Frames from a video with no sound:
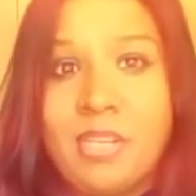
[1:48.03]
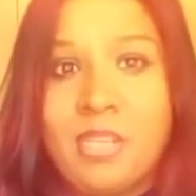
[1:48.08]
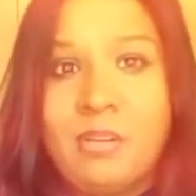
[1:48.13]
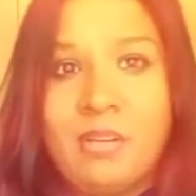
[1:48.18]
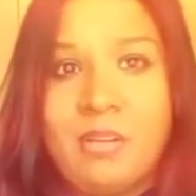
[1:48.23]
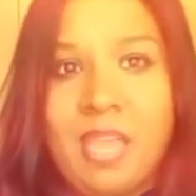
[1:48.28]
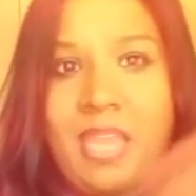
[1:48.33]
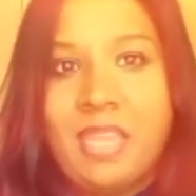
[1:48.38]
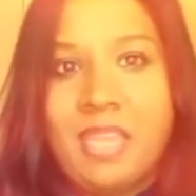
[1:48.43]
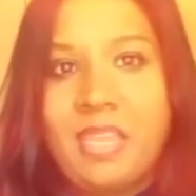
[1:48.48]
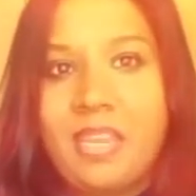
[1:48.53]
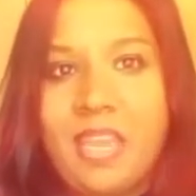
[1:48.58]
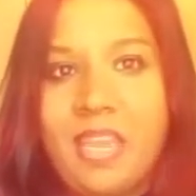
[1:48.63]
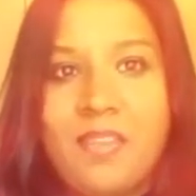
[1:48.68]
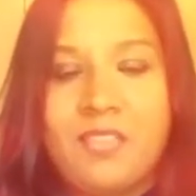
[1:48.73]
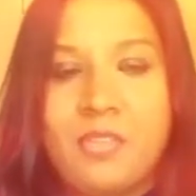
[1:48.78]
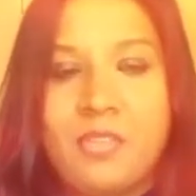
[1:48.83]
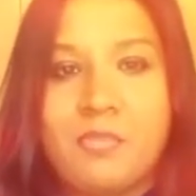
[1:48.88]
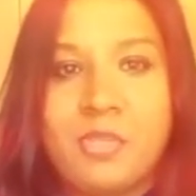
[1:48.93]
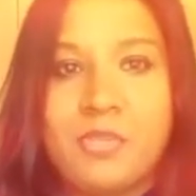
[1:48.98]
You know, I can
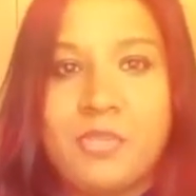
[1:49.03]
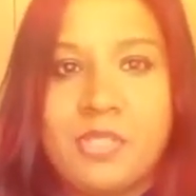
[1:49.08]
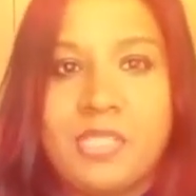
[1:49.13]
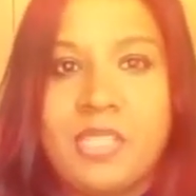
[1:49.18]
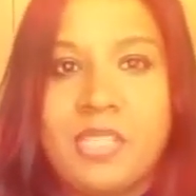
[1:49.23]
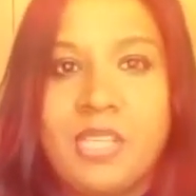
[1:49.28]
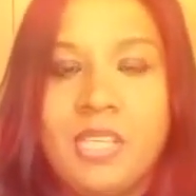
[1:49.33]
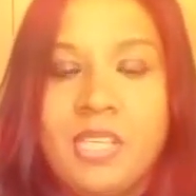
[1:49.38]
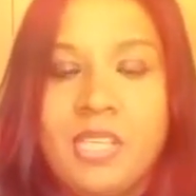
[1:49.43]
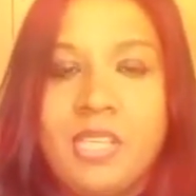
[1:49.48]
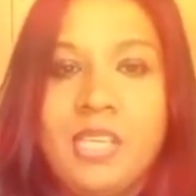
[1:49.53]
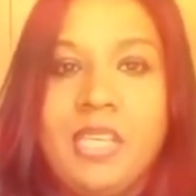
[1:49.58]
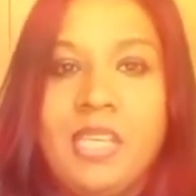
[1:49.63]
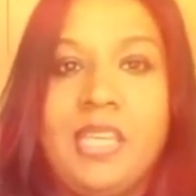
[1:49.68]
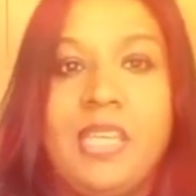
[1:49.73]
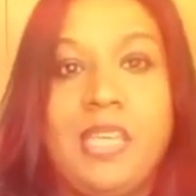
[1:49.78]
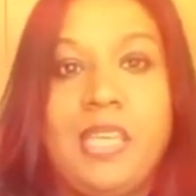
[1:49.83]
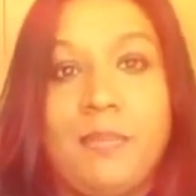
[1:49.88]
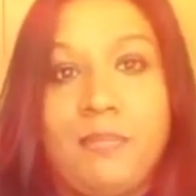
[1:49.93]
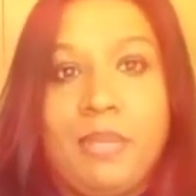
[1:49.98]
have the most
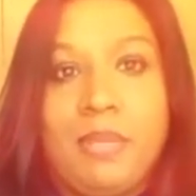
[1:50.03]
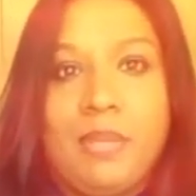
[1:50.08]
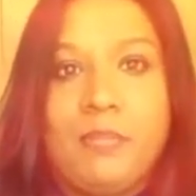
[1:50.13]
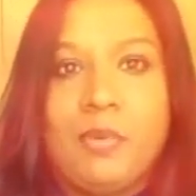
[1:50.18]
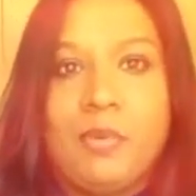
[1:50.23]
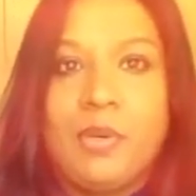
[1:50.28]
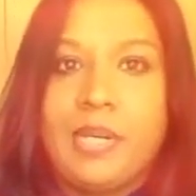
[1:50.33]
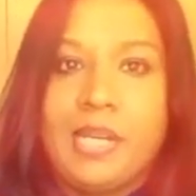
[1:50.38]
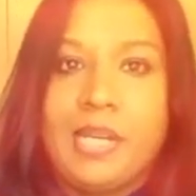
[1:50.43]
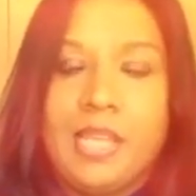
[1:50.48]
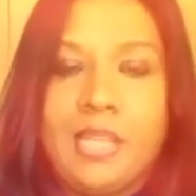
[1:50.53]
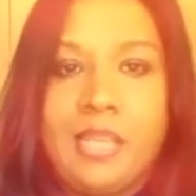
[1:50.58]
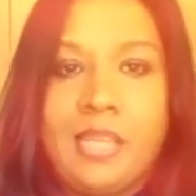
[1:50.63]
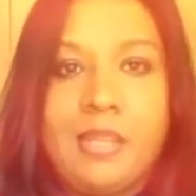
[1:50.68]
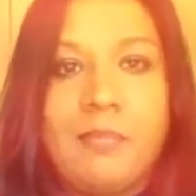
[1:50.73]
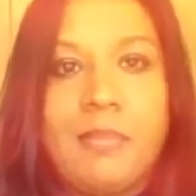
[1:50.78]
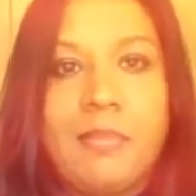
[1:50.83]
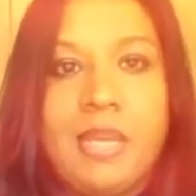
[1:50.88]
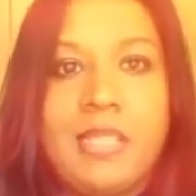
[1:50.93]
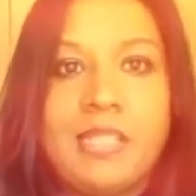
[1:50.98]
yippee morning
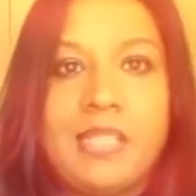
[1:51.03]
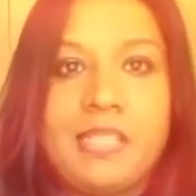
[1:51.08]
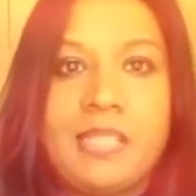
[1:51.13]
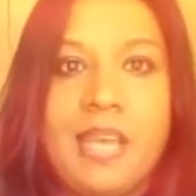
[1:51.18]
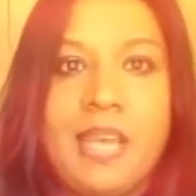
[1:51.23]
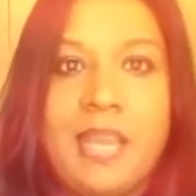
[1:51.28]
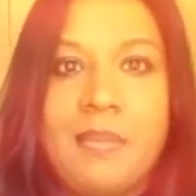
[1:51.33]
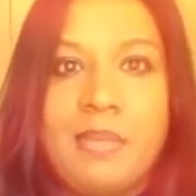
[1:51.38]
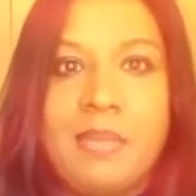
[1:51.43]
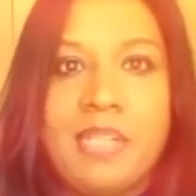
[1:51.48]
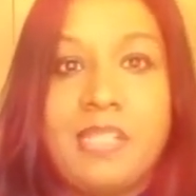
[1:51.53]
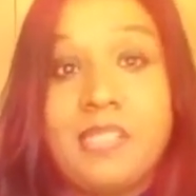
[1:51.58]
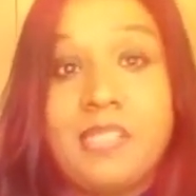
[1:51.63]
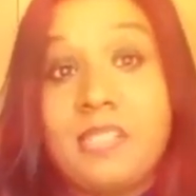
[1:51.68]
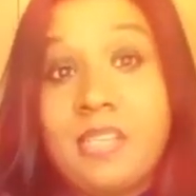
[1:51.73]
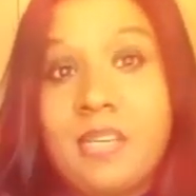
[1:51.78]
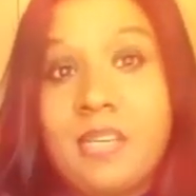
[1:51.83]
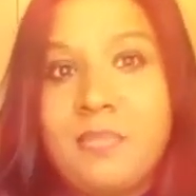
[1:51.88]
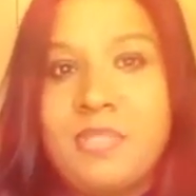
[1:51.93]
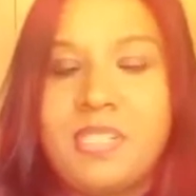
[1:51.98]
and by the time it
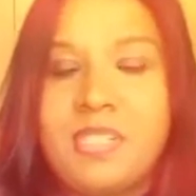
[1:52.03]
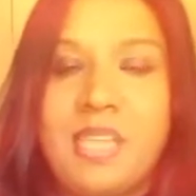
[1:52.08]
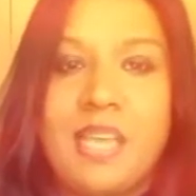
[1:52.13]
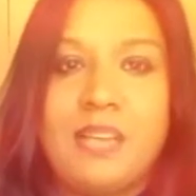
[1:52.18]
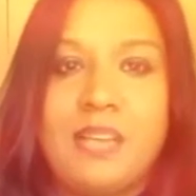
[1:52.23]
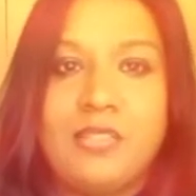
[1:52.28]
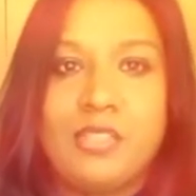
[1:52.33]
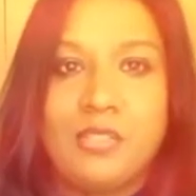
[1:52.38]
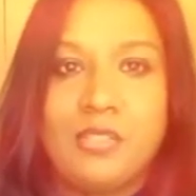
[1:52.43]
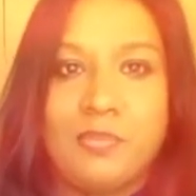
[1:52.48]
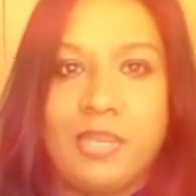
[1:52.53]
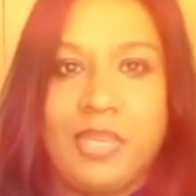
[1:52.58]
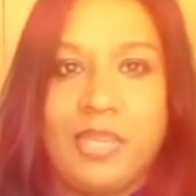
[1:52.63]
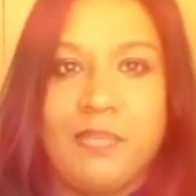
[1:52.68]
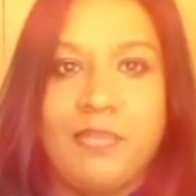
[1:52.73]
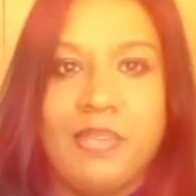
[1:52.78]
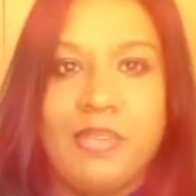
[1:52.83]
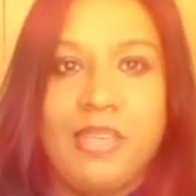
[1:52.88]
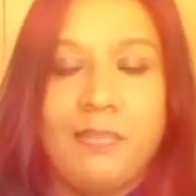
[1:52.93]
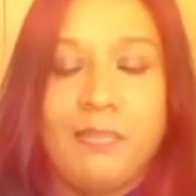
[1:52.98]
comes down to make
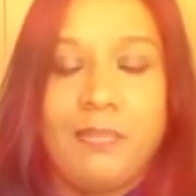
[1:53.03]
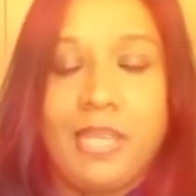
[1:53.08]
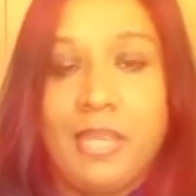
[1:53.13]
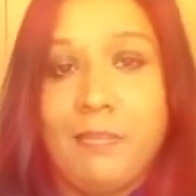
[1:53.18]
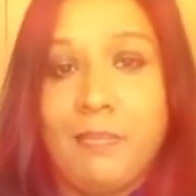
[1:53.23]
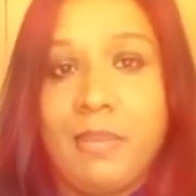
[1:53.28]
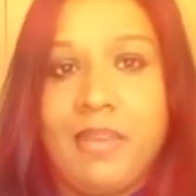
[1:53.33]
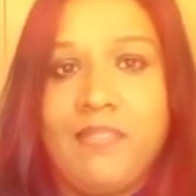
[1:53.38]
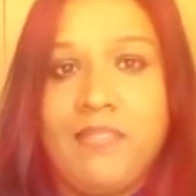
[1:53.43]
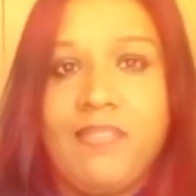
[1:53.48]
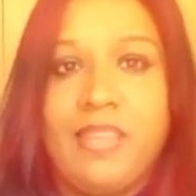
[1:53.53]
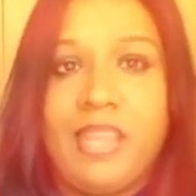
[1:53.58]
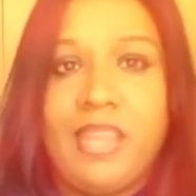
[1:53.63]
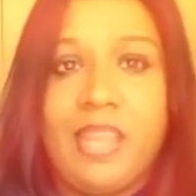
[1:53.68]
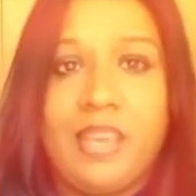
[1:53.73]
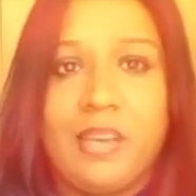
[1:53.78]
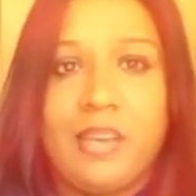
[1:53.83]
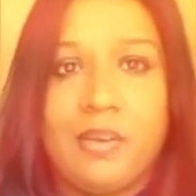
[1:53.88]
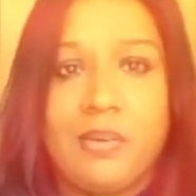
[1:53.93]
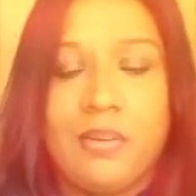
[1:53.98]
my
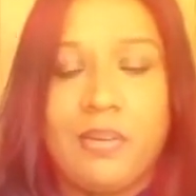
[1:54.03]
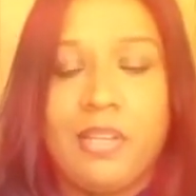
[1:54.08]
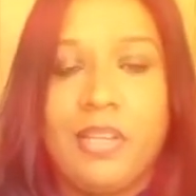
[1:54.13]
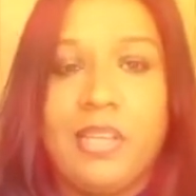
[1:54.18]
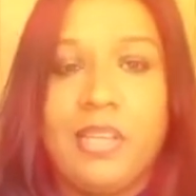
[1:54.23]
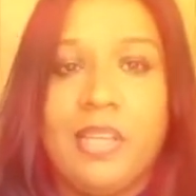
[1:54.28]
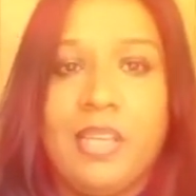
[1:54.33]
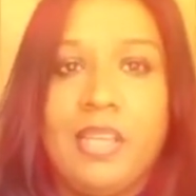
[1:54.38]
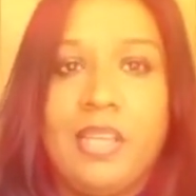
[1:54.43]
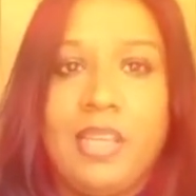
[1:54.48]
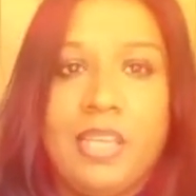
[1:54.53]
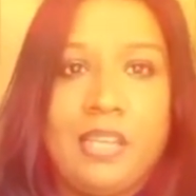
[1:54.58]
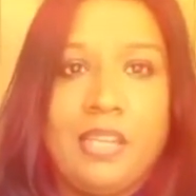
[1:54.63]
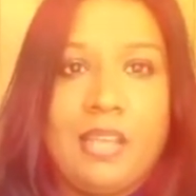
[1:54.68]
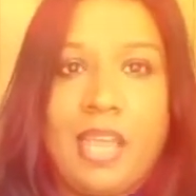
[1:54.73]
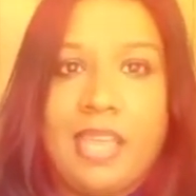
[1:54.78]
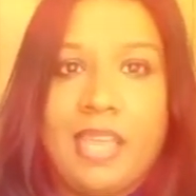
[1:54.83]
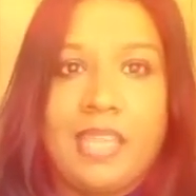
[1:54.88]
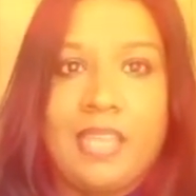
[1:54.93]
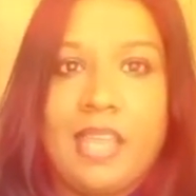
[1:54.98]
video, you know,
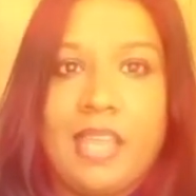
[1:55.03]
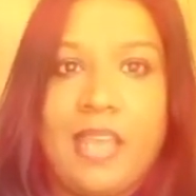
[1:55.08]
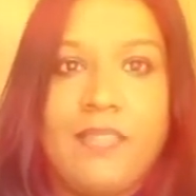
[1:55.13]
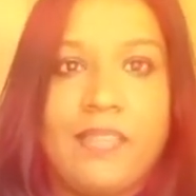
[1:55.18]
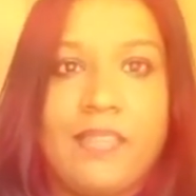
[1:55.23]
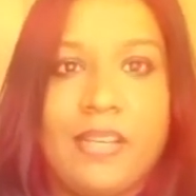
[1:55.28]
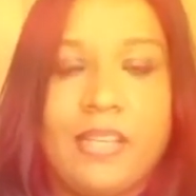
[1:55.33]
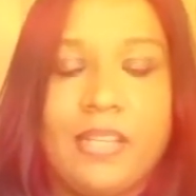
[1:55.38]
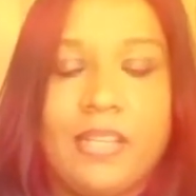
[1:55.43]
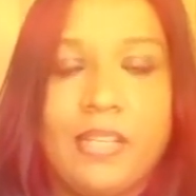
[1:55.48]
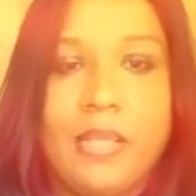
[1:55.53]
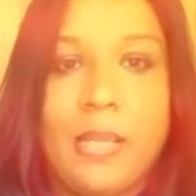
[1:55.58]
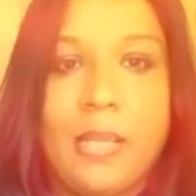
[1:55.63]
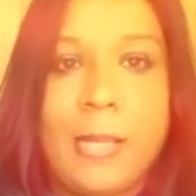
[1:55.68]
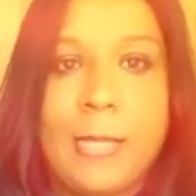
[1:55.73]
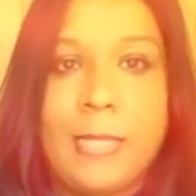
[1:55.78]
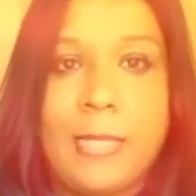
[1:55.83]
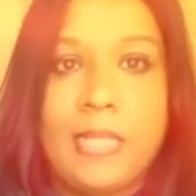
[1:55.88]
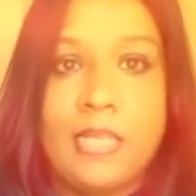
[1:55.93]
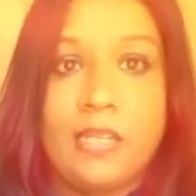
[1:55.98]
I could have
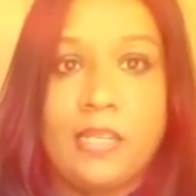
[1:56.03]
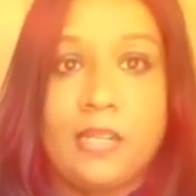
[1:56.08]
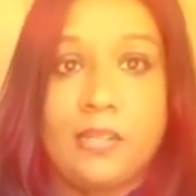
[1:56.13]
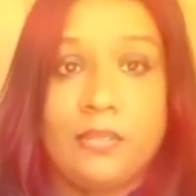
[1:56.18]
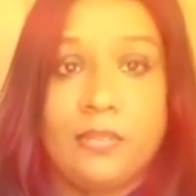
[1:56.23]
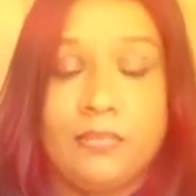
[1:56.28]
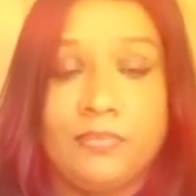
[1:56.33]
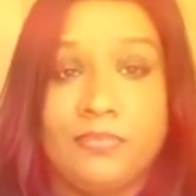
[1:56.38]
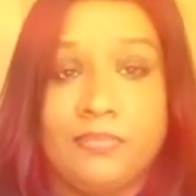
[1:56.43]
you know,